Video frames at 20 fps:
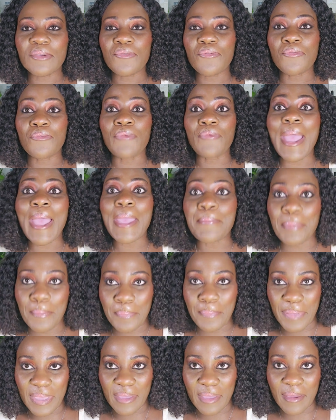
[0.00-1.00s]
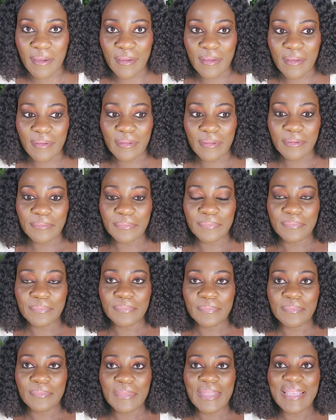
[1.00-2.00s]
ripe pear.
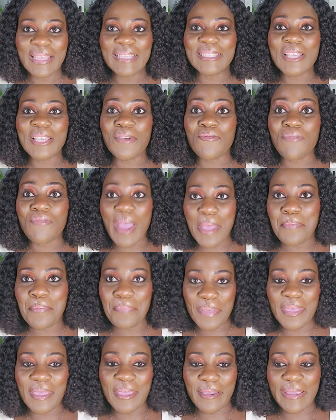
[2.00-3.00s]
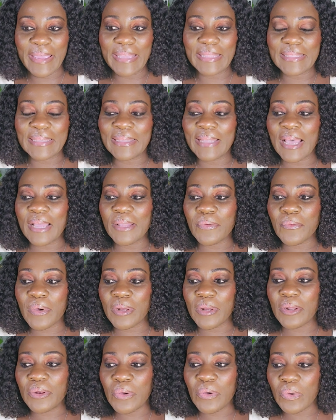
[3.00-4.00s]
It's a ripe pear. It's not
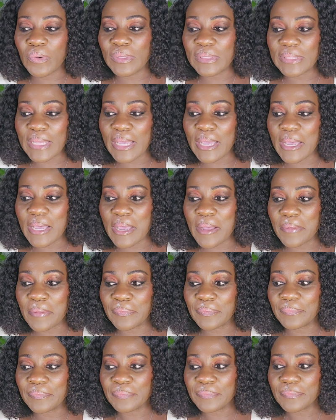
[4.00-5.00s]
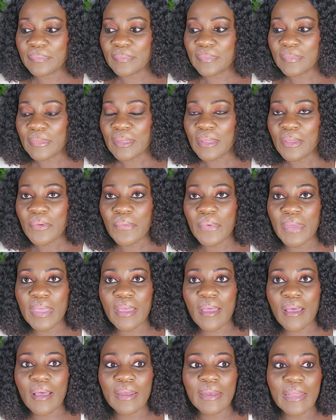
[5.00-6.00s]
one of those what you
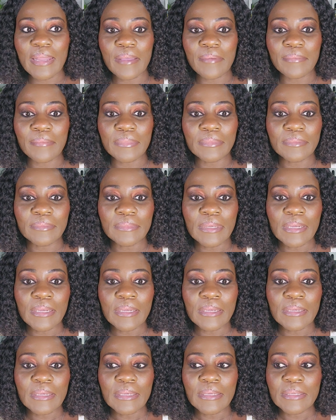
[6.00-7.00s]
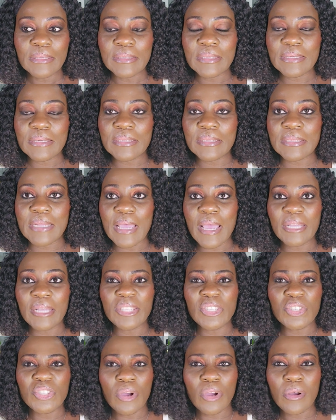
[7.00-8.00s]
call them,
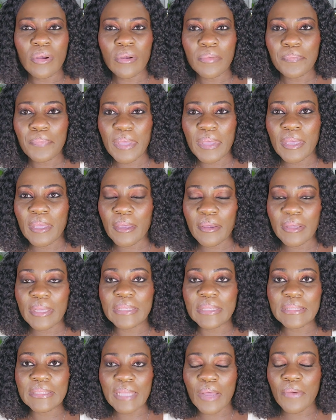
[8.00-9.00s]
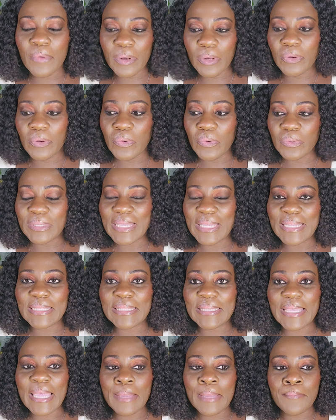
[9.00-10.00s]
D'Angelo pear. It's not one of those.
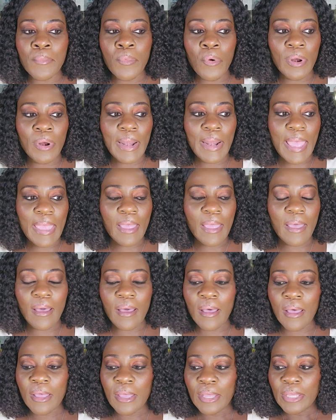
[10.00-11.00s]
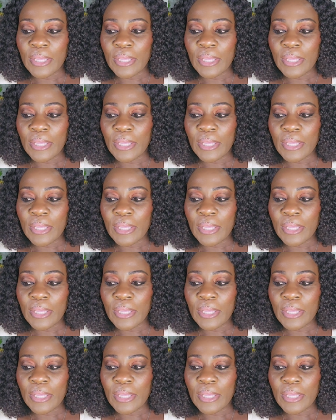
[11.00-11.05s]
It's a more like a